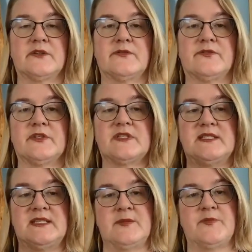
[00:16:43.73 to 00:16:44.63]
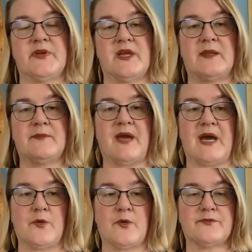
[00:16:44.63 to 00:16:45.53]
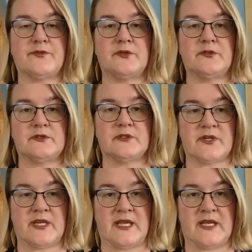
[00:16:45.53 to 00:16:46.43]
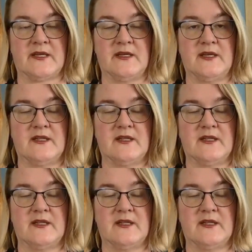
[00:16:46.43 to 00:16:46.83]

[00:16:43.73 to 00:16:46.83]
for deep and powerful learning